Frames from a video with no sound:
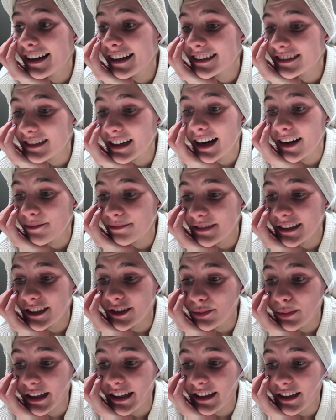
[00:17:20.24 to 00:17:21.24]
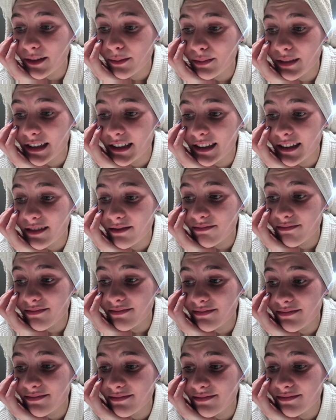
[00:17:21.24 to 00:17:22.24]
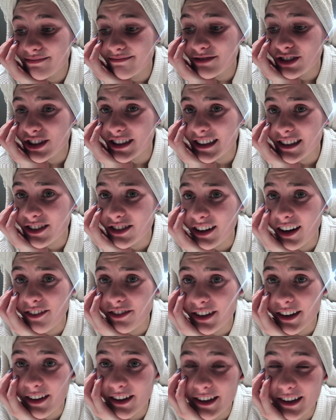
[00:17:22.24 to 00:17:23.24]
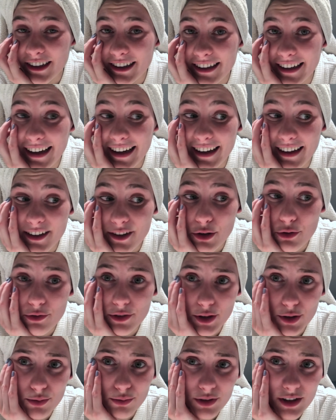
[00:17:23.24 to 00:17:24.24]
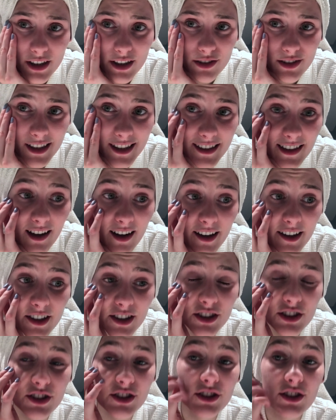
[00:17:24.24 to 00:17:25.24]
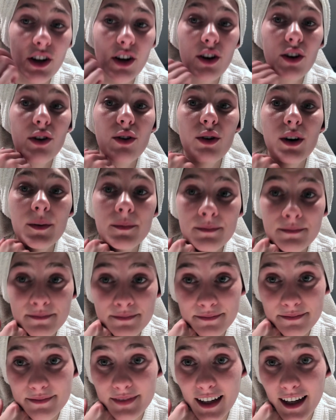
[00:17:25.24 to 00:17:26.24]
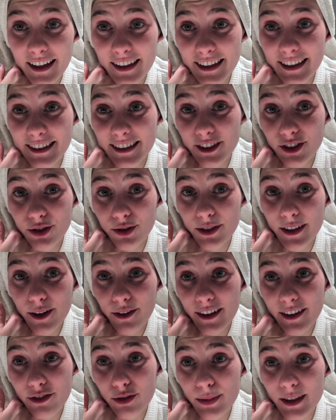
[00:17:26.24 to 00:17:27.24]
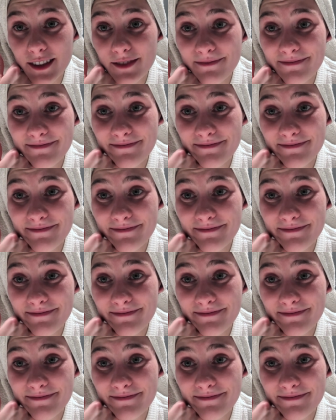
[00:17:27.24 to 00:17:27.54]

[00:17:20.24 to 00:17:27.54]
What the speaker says: yeah, it's making me just like not feel that good and feel really, really tired, so I need to get ready for bed.